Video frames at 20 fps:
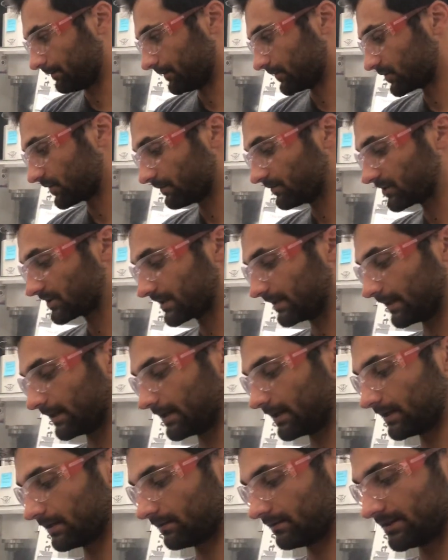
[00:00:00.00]
So I'm just going to
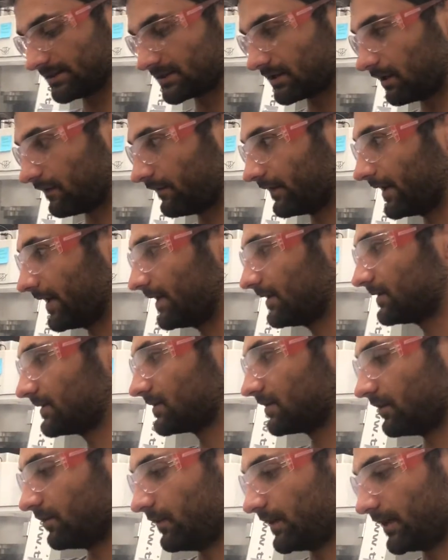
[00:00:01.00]
cut this off again
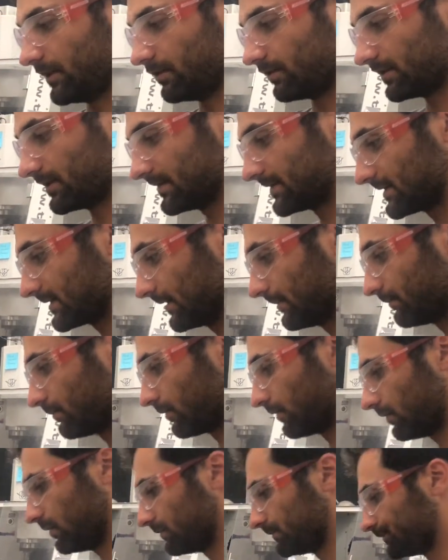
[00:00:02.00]
so that we can go to the slip
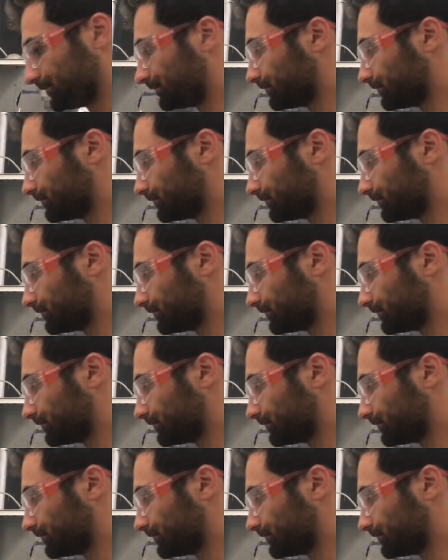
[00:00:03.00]
roll.